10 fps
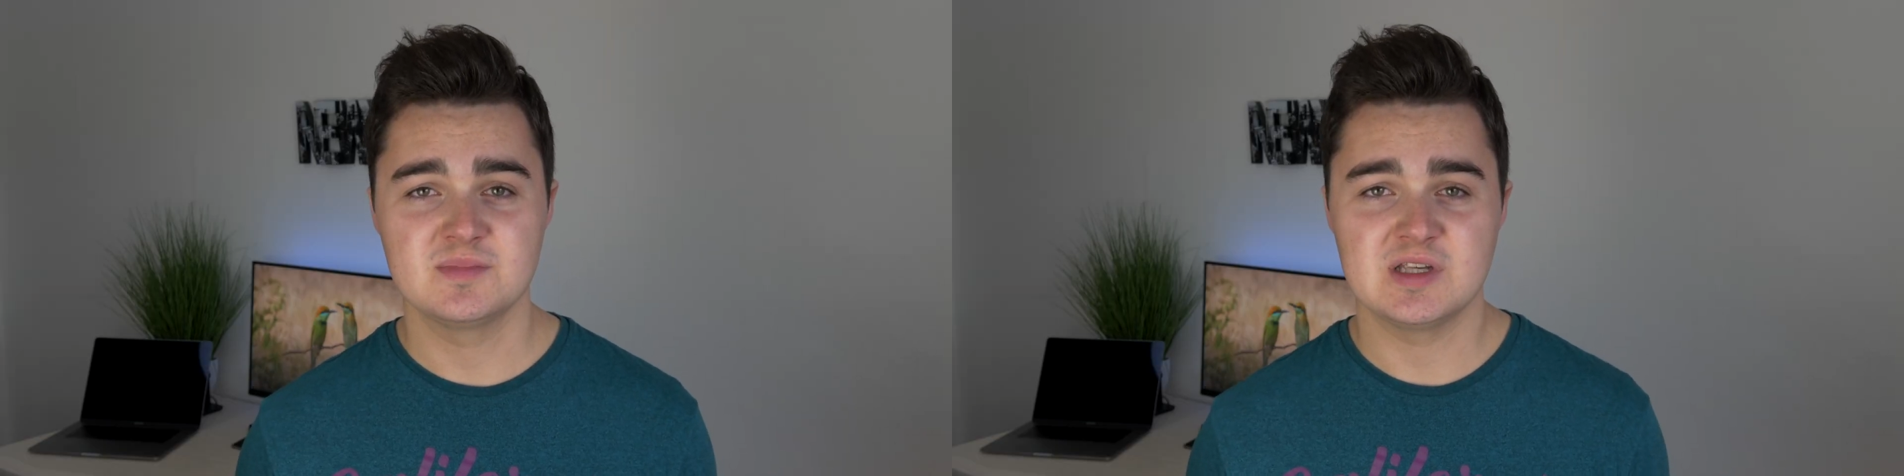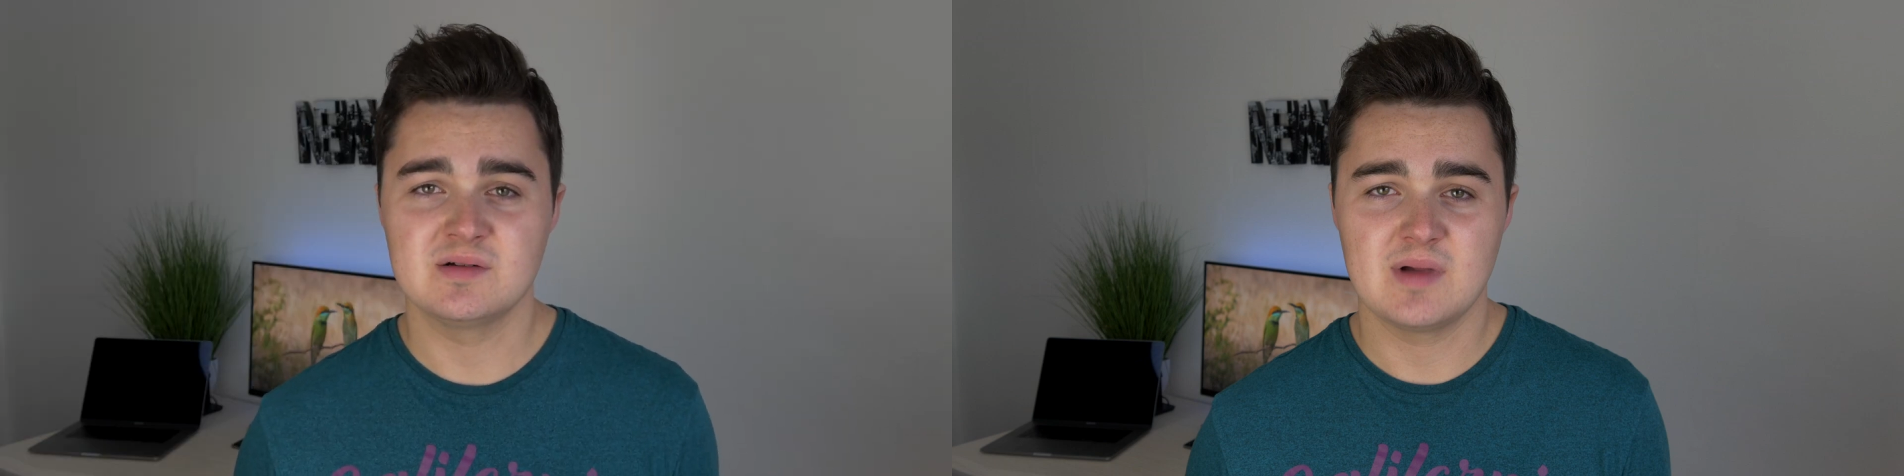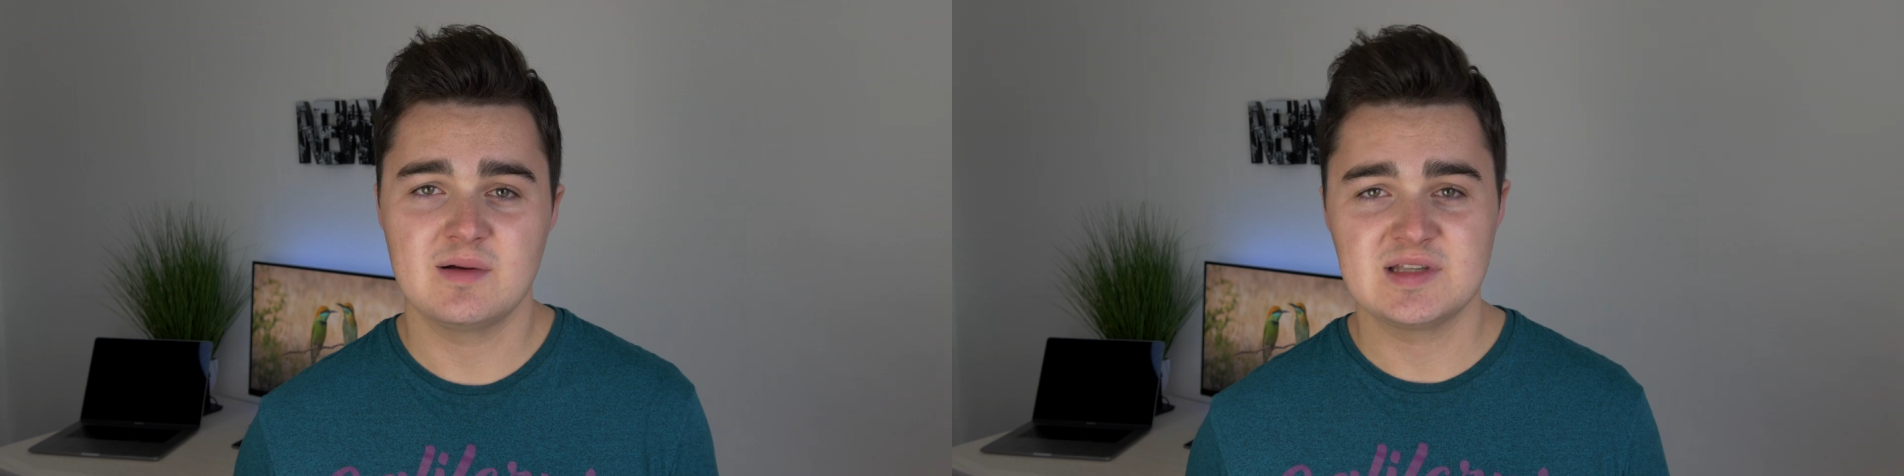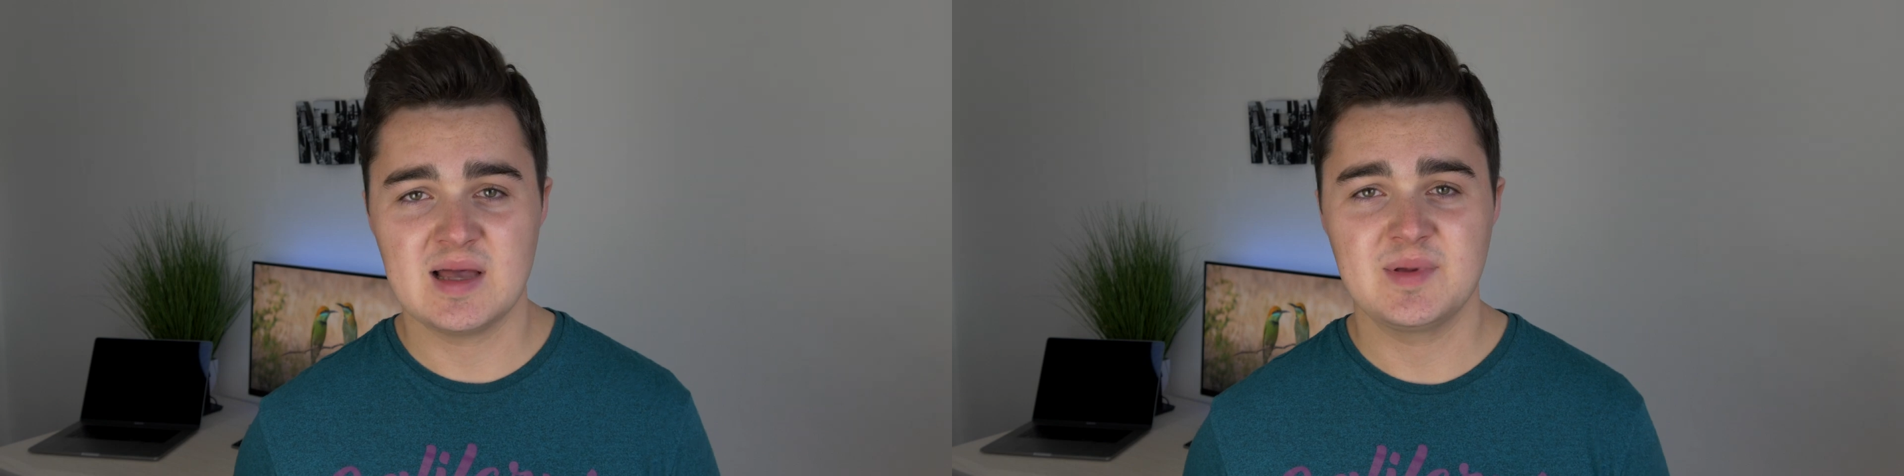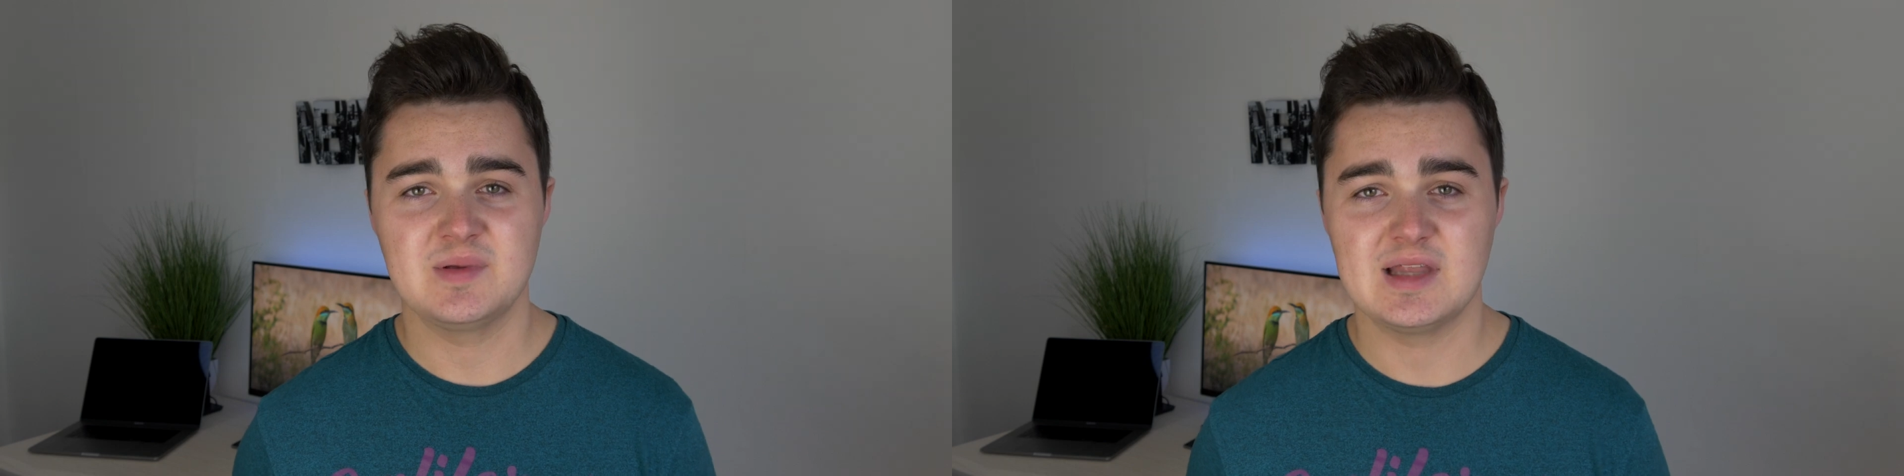so I was
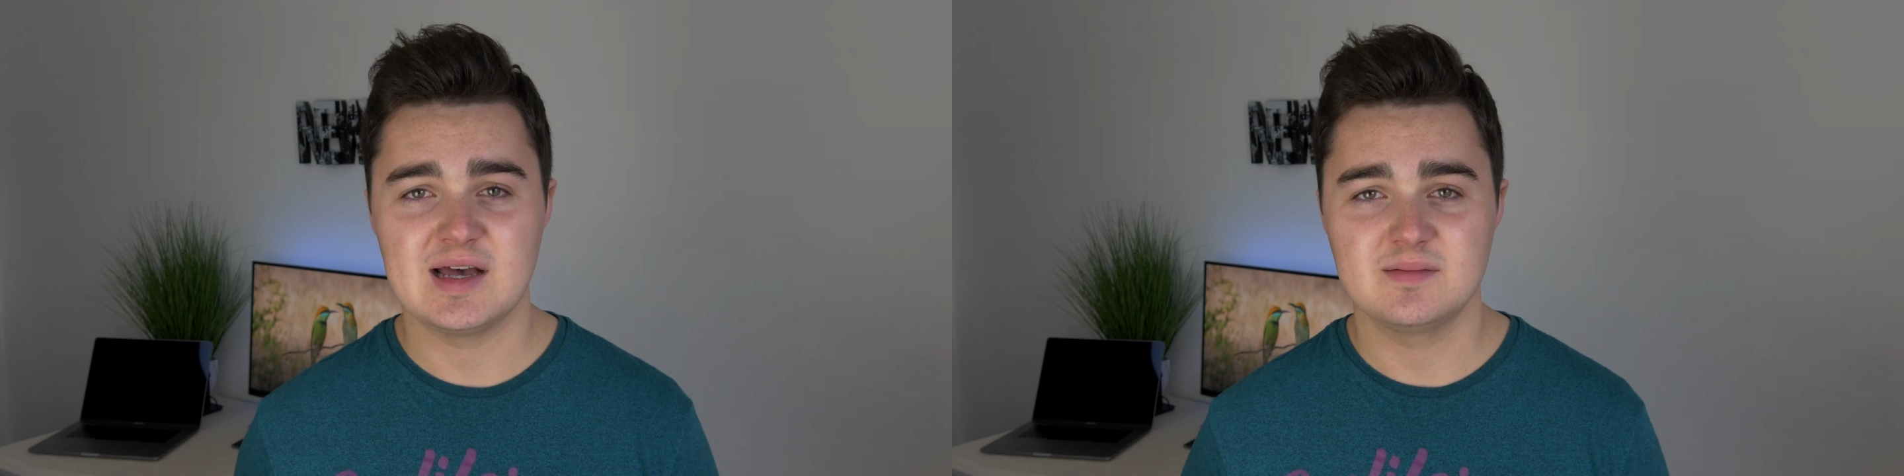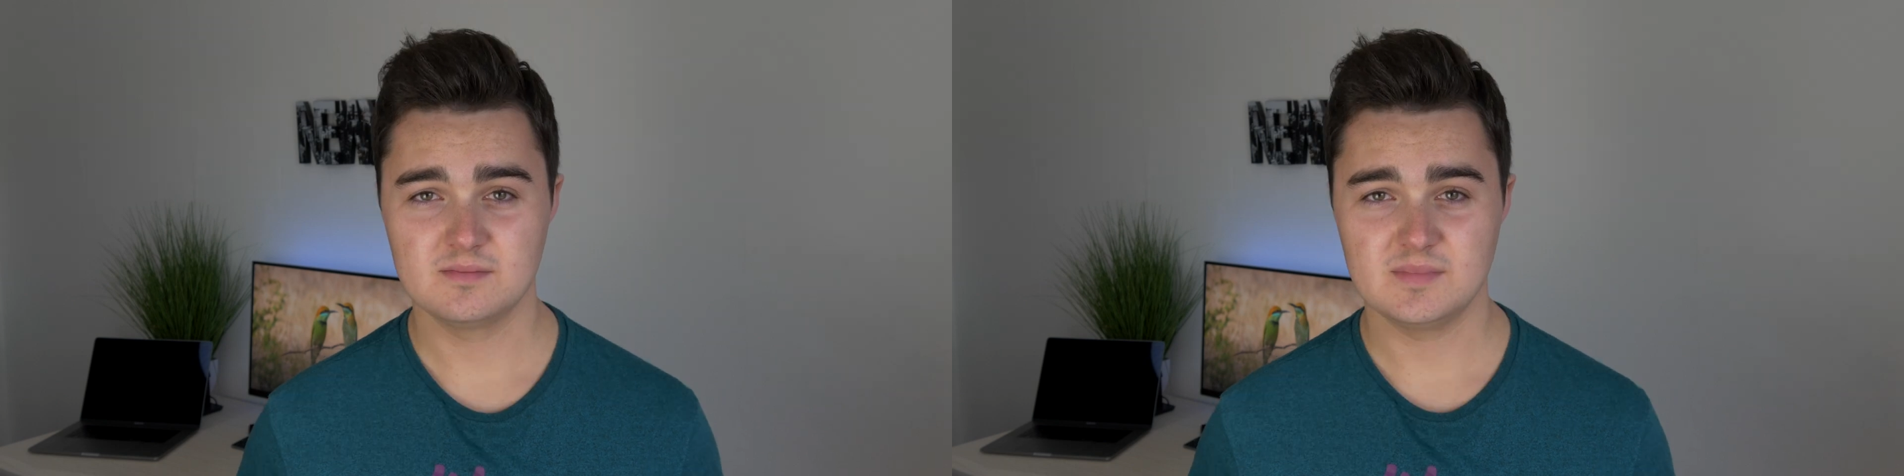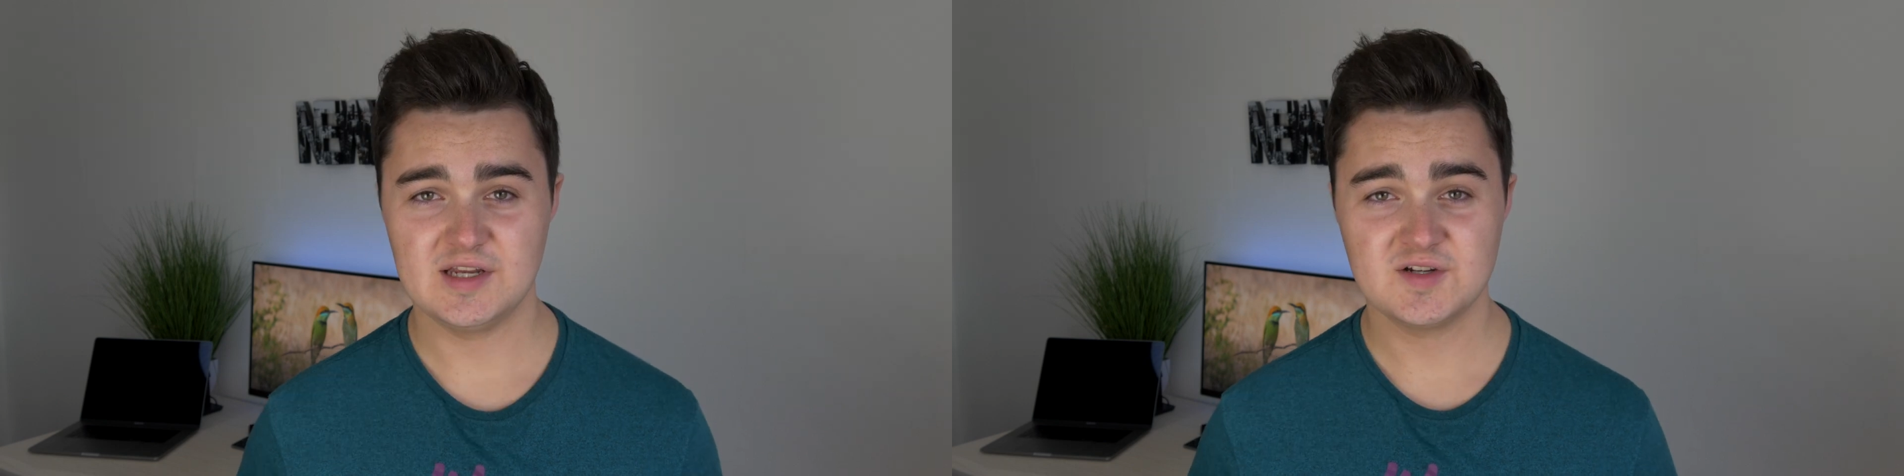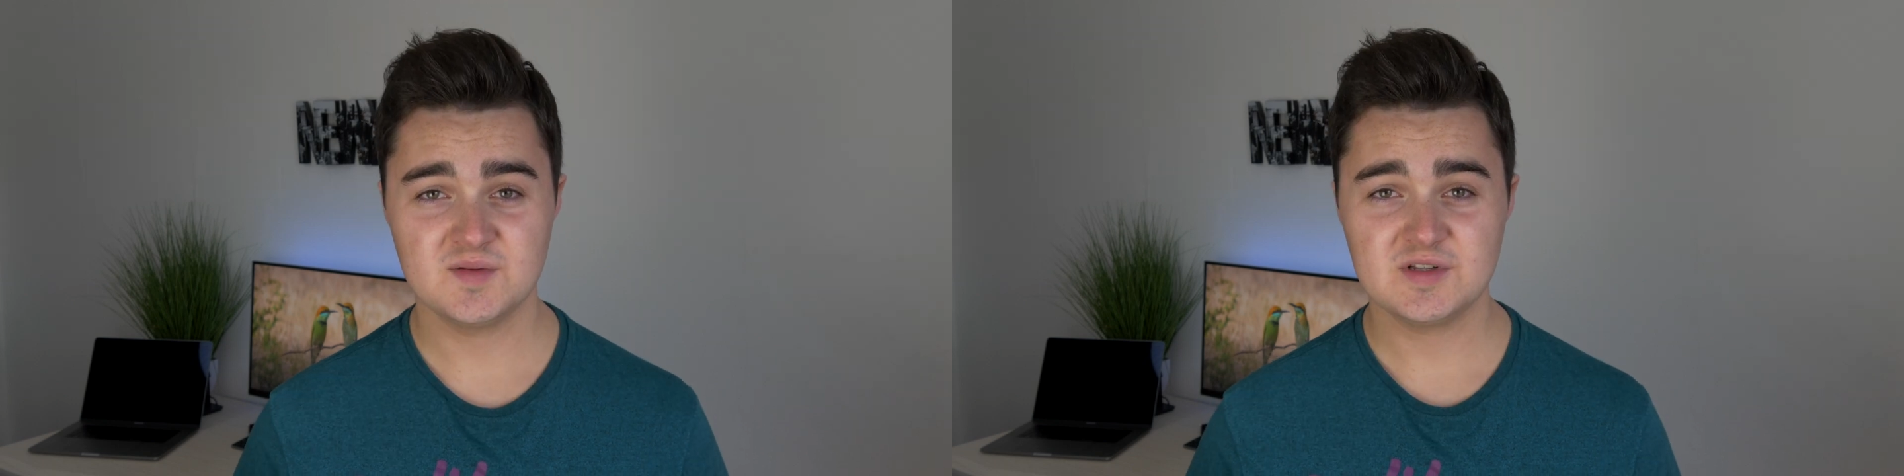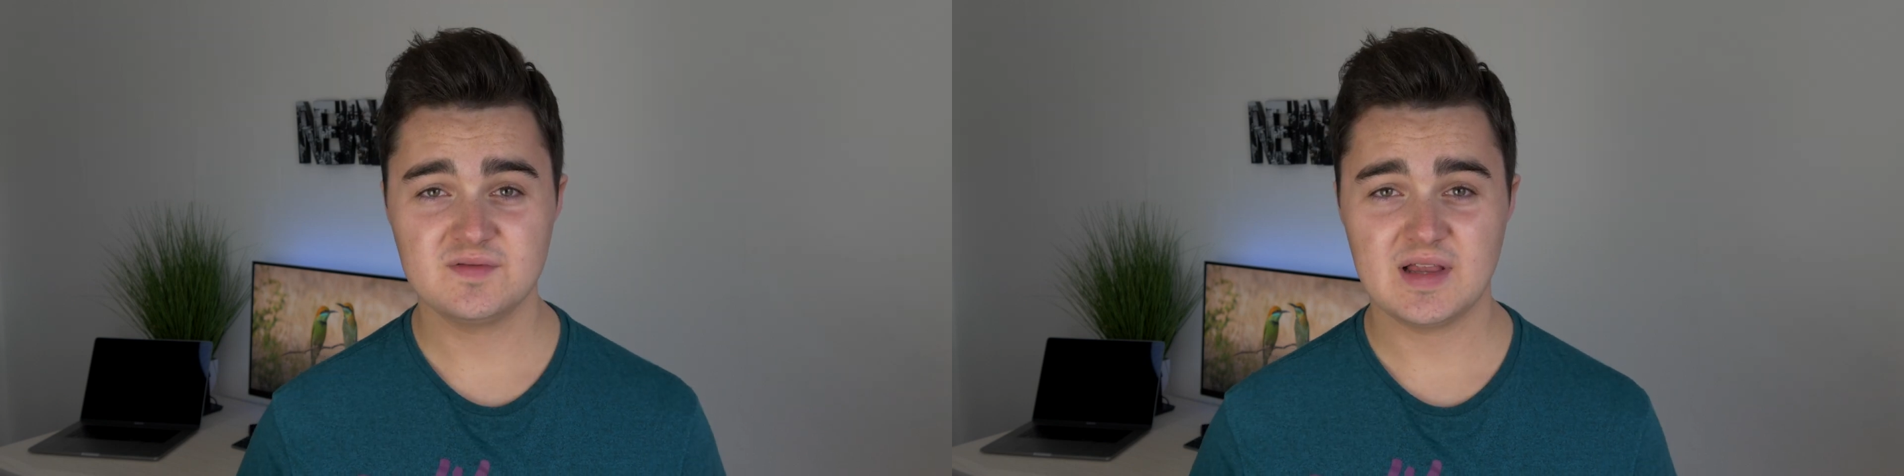happy with that. In terms of